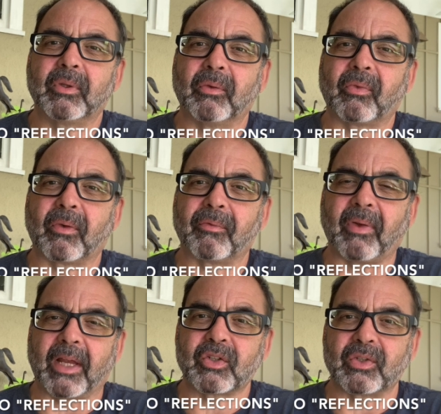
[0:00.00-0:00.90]
of
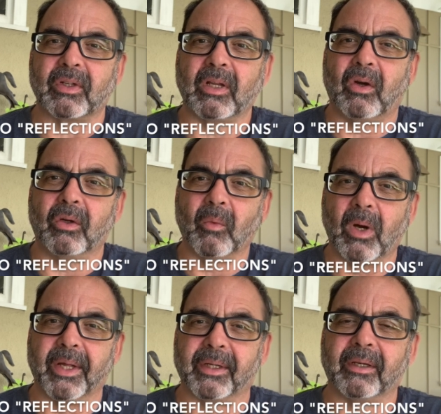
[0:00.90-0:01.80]
reflection on
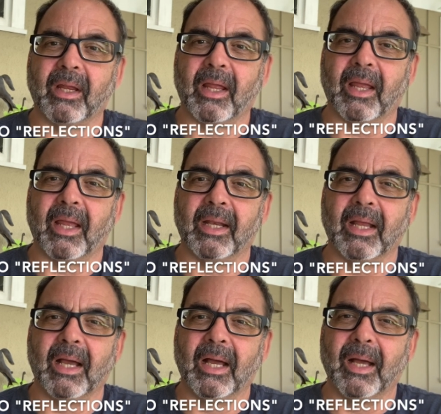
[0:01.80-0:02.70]
water.
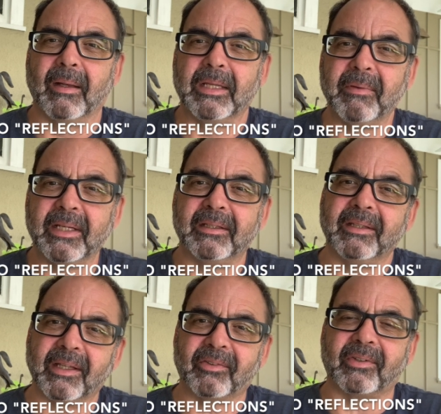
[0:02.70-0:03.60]
And living in the
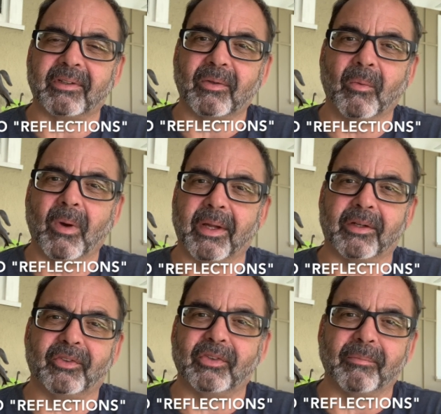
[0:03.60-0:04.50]
desert,
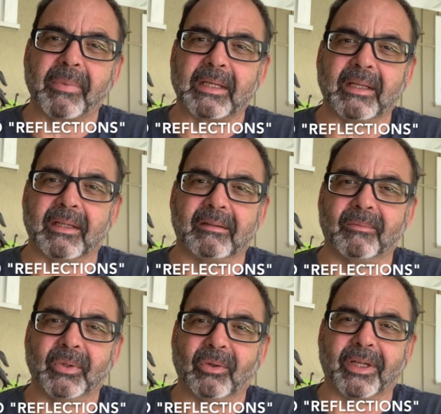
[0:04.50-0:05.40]
water is something that
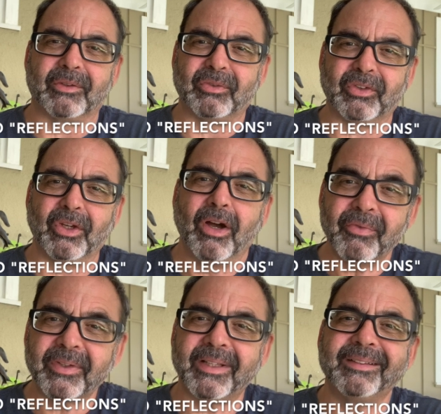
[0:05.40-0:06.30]
we don't get to see
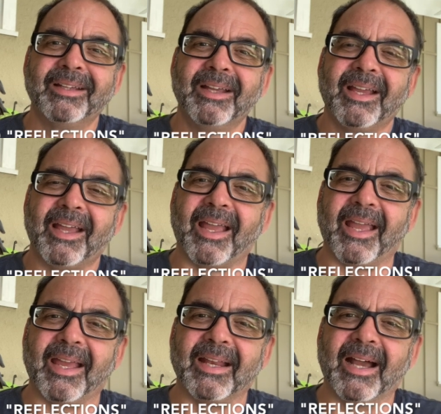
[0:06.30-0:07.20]
often.
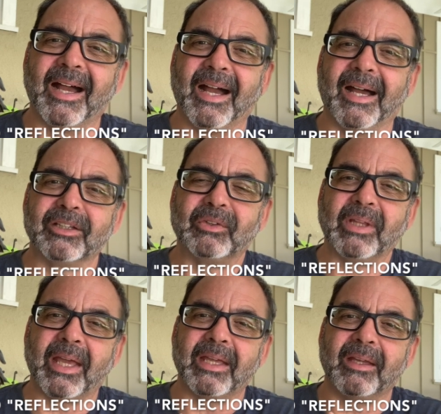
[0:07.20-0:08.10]
And
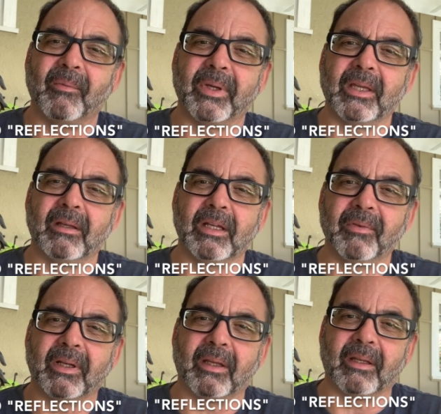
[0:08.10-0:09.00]
today we
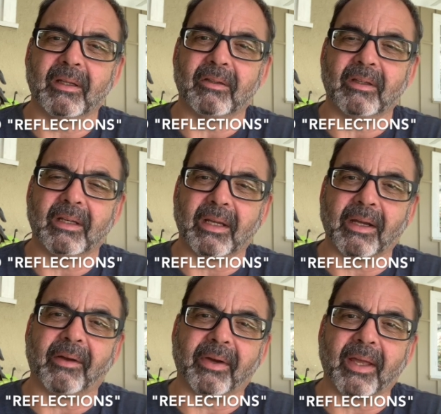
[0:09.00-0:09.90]
live in
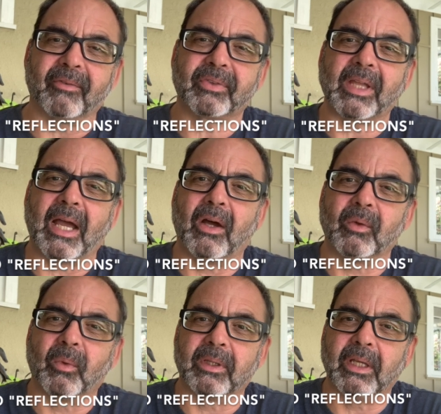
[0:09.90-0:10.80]
an area of
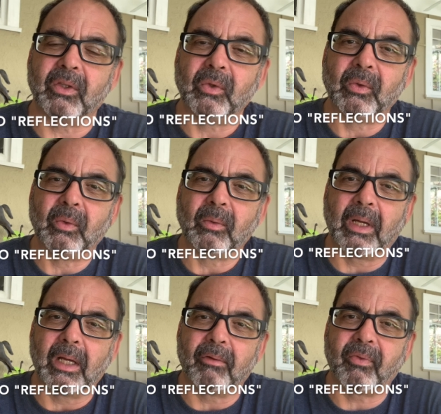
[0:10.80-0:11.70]
town where they do
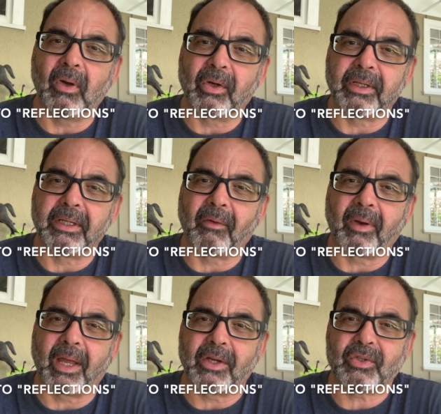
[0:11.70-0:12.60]
flooding
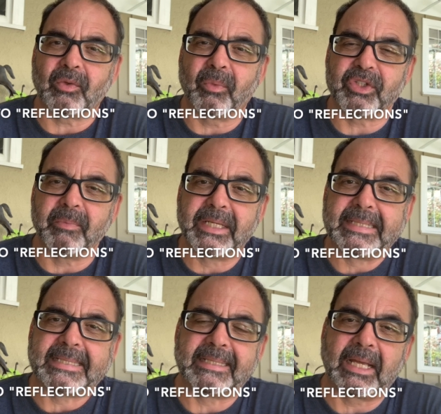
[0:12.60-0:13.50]
irrigation, which
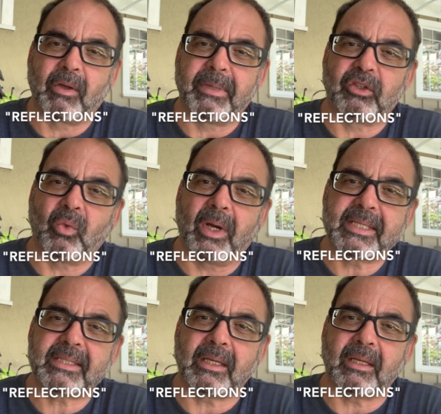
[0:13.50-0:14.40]
means that they come in
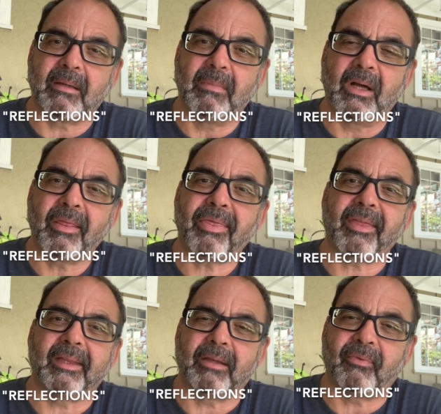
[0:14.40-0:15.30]
twice a month
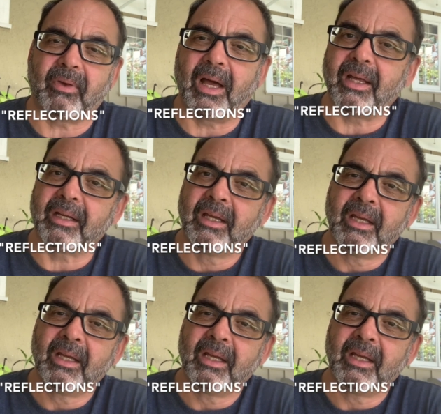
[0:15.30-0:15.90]
and they flood